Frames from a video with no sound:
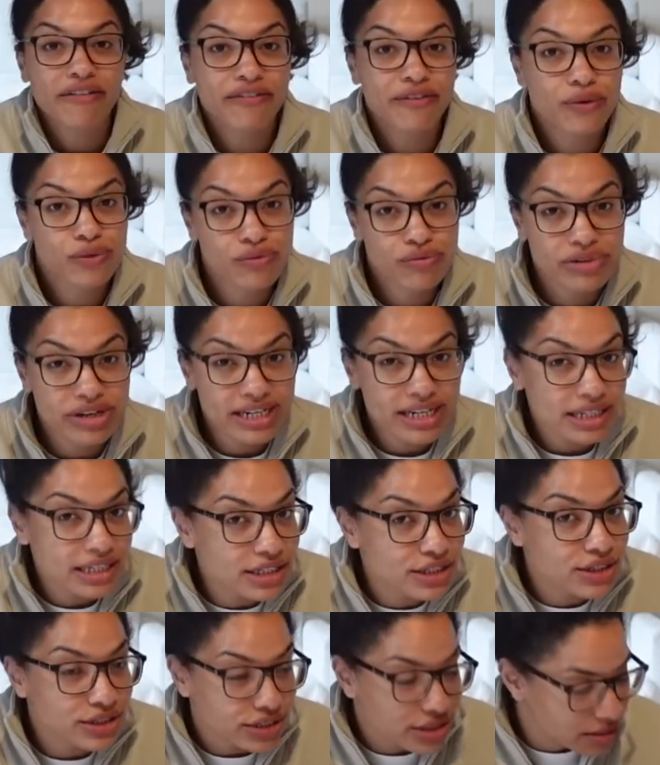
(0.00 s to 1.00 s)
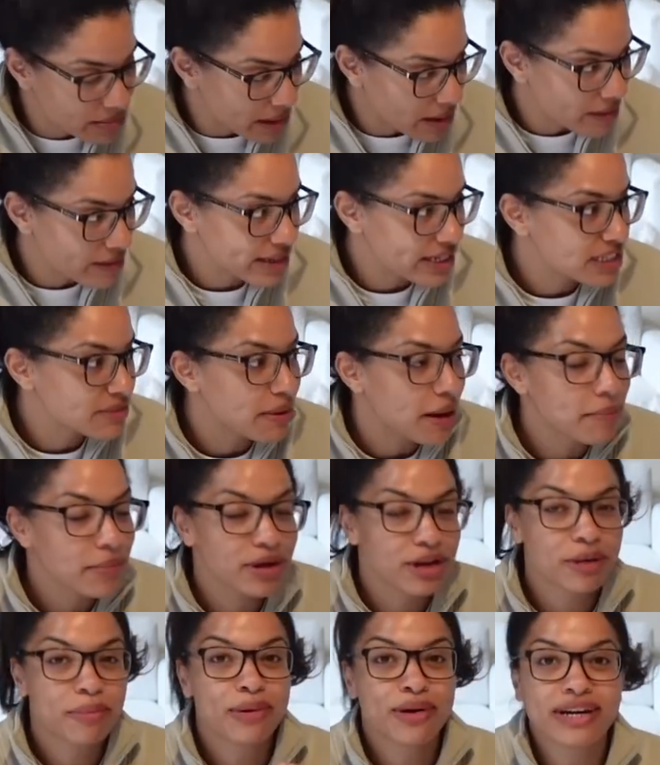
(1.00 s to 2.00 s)
I feel really good about this, but I'm
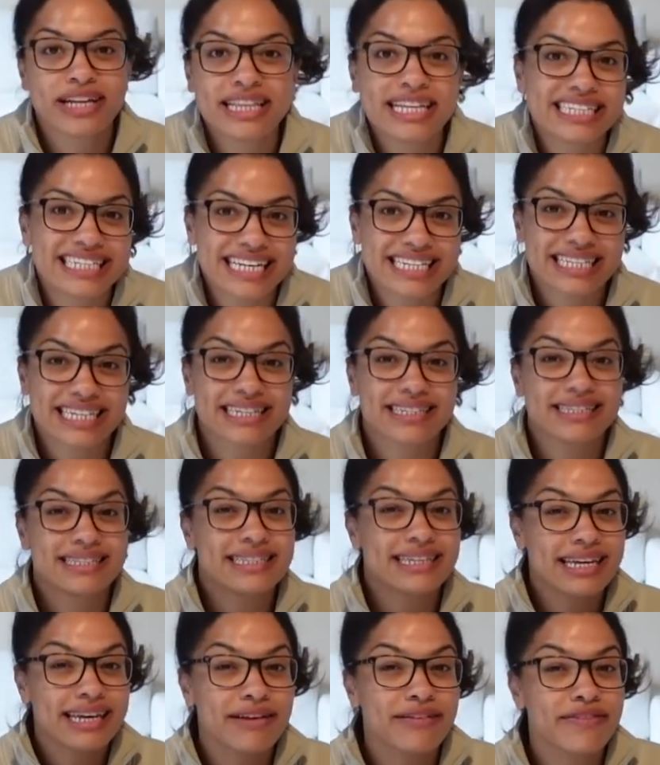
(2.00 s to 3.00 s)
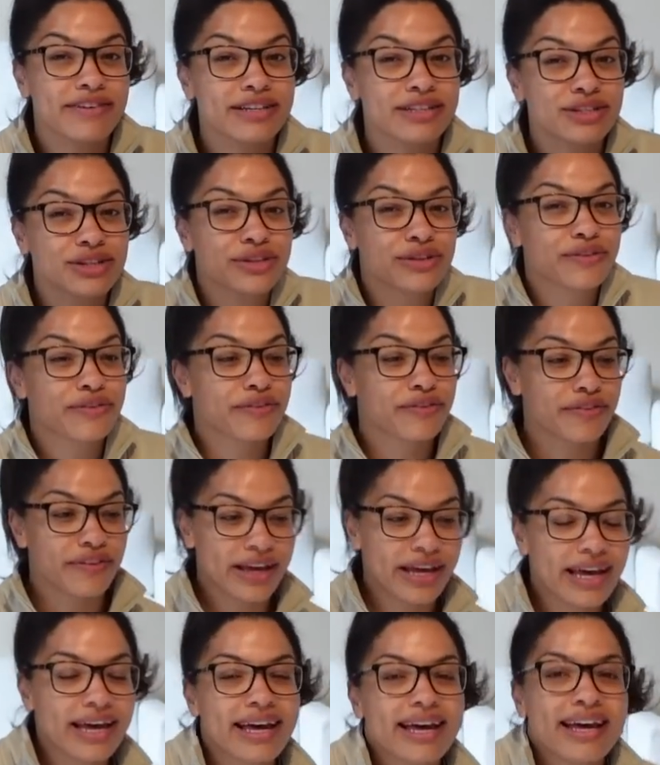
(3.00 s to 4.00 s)
gonna pull in the desk and see if it's a good
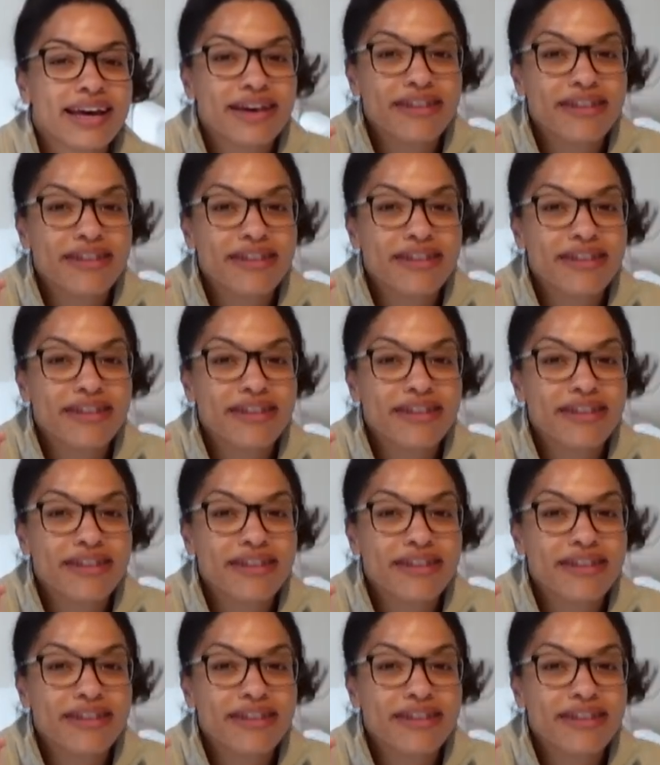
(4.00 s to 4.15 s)
fit.